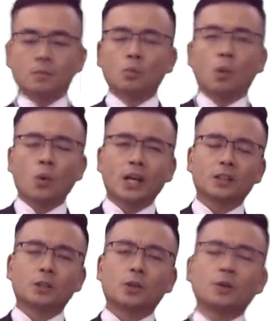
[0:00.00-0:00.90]
what we're
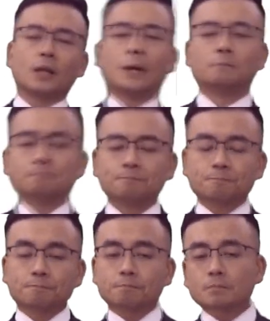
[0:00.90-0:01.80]
going to do then
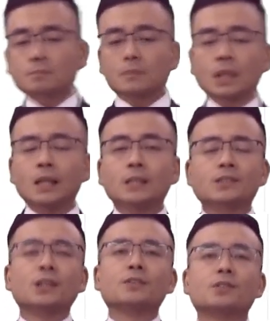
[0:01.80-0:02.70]
is
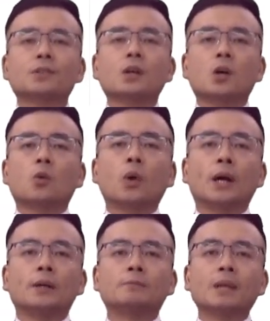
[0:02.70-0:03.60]
that
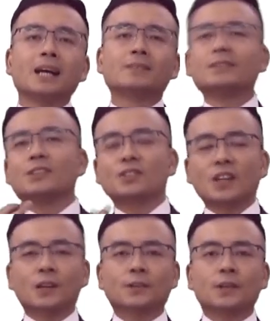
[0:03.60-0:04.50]
when
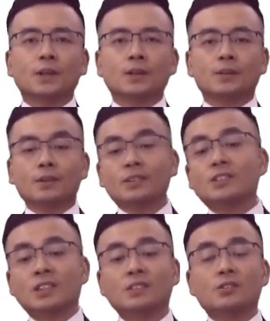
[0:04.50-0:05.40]
understanding
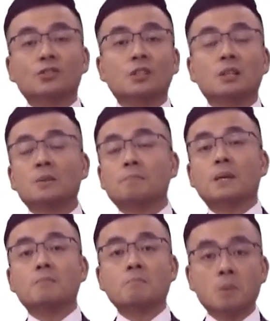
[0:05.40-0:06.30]
this industry in a
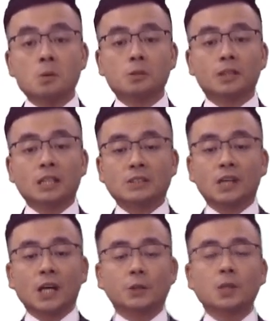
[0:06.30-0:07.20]
bit more
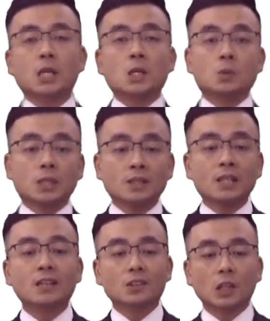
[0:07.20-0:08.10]
detail, we
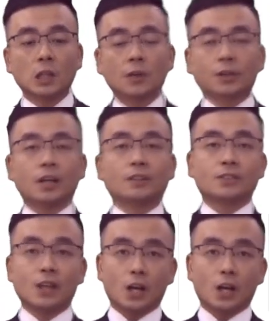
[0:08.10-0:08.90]
need to look at